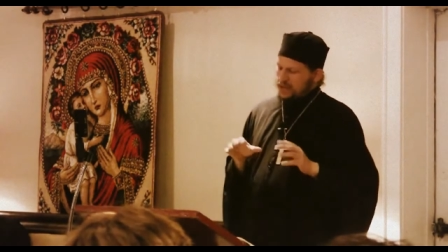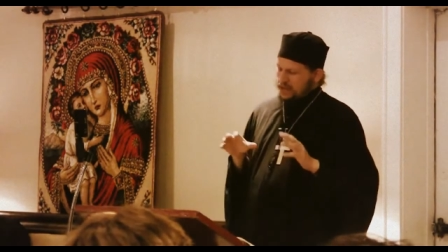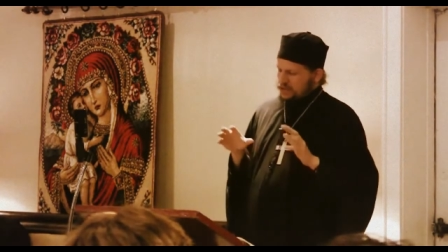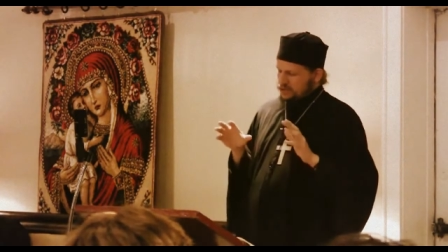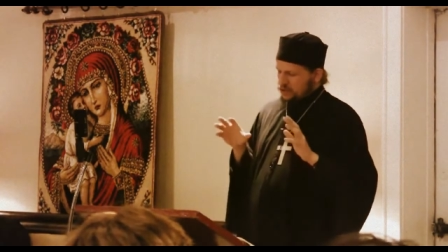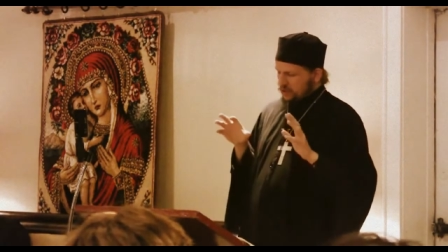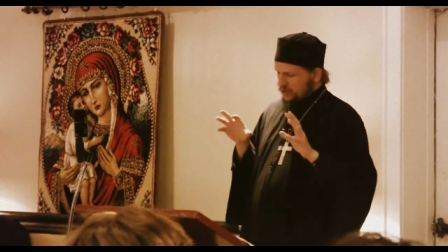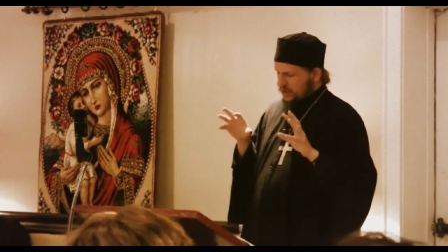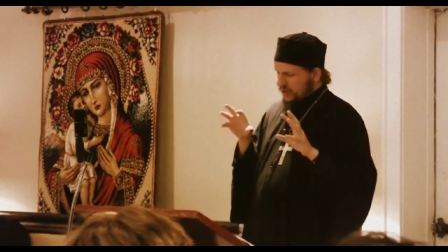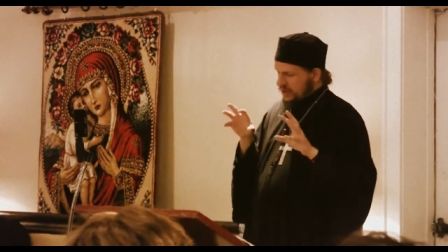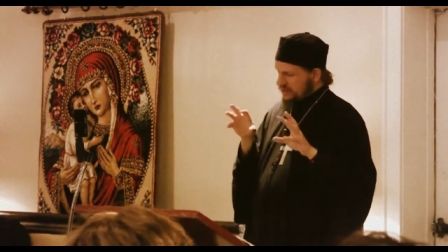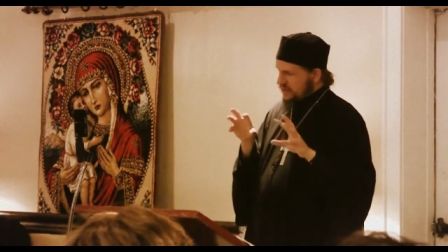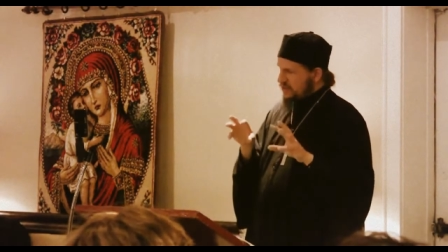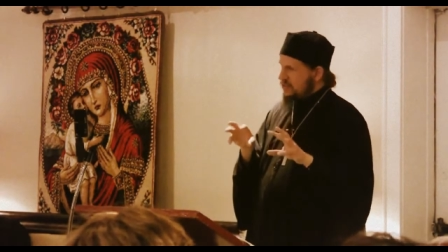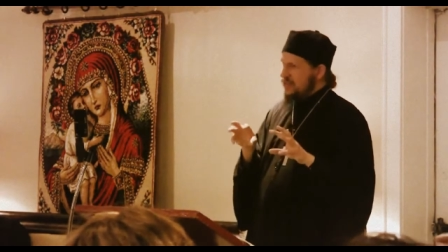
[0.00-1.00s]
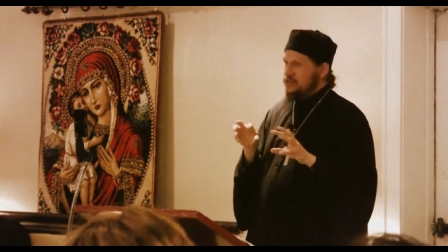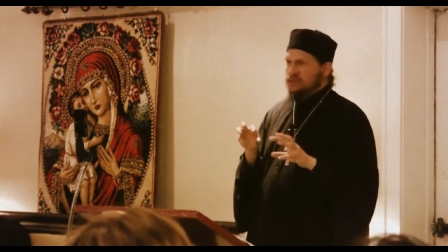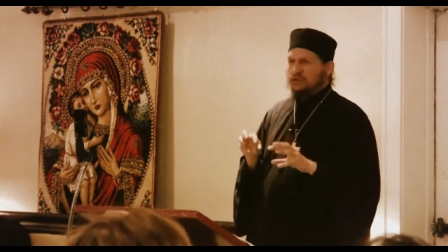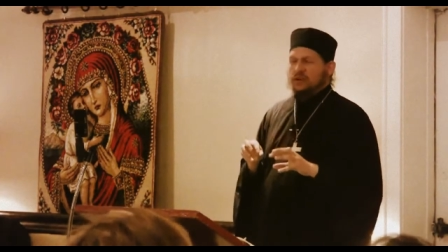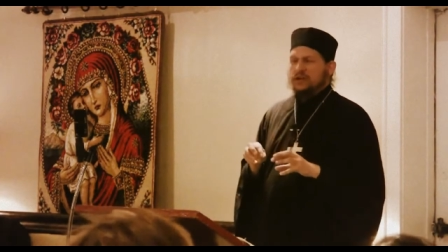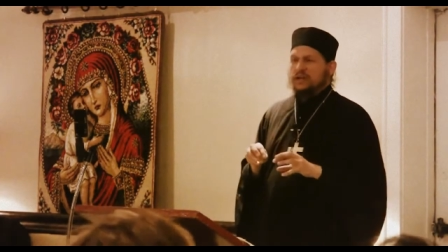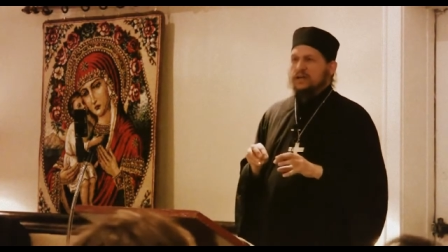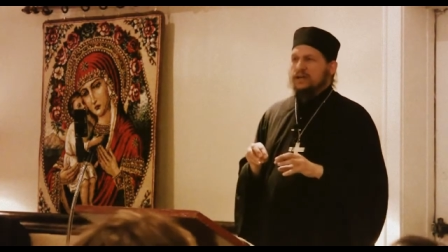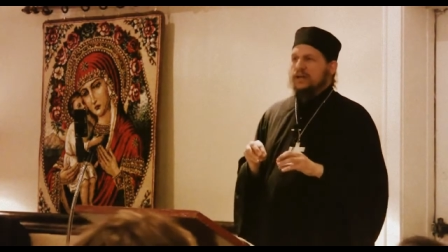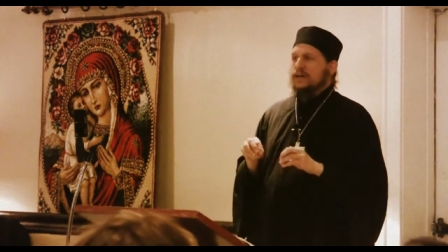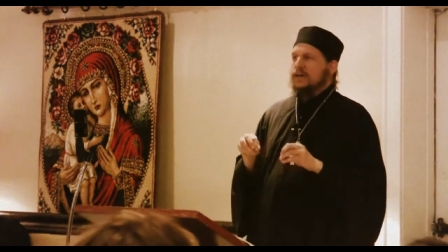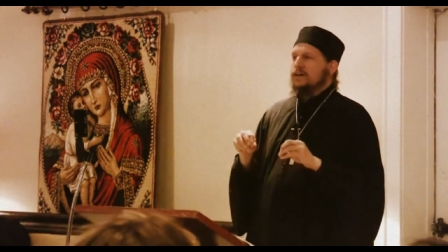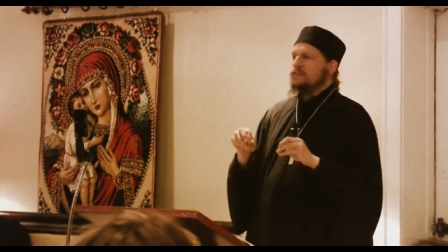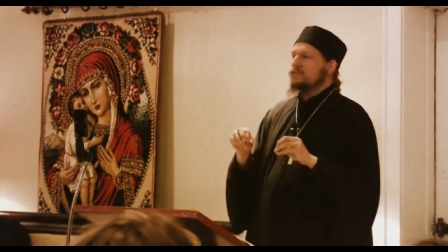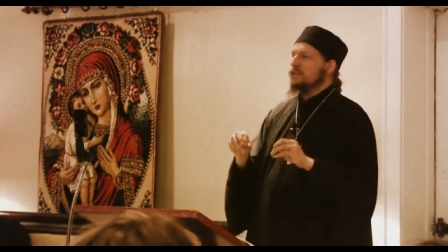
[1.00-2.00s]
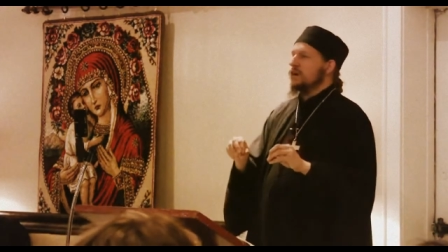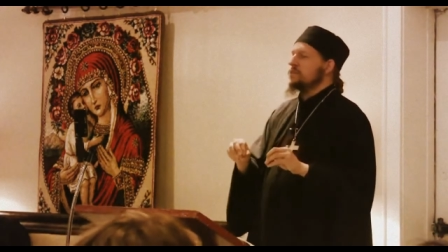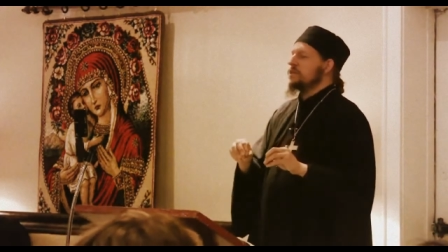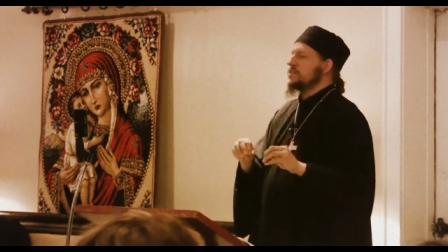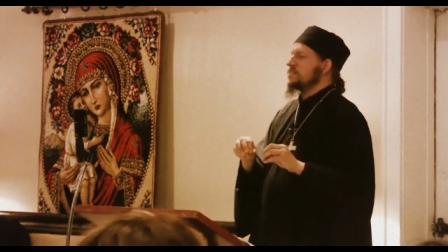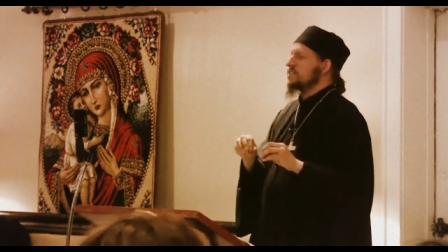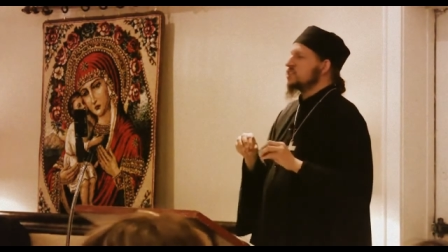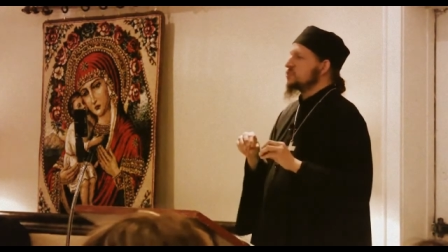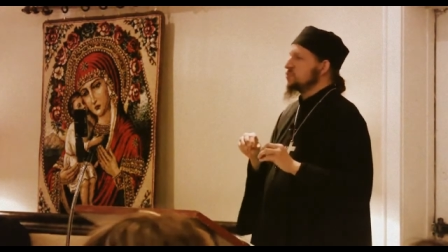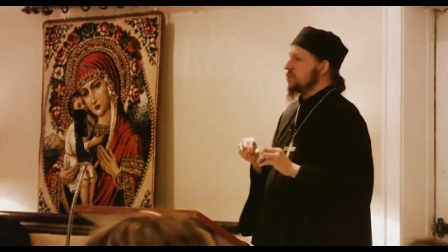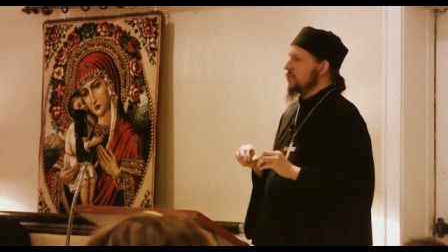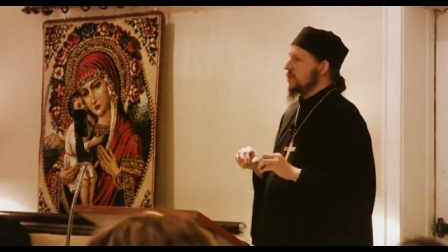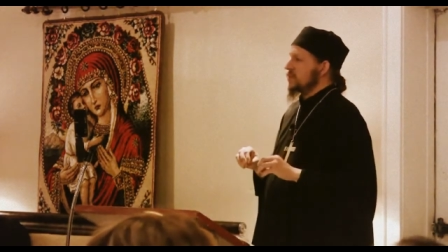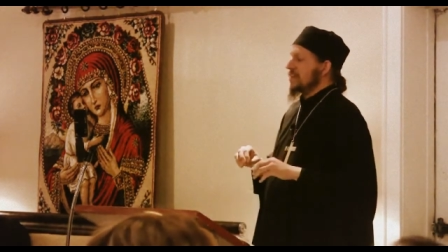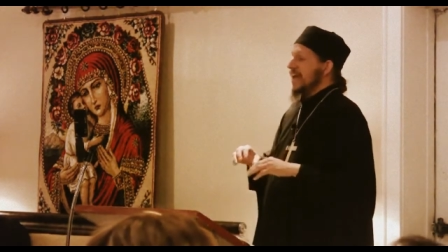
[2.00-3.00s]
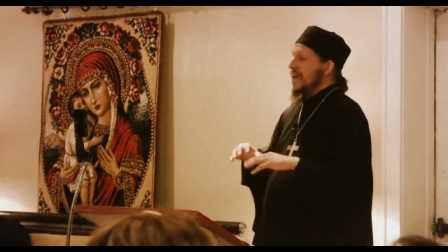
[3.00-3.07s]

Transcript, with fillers: And so this he took from his experience.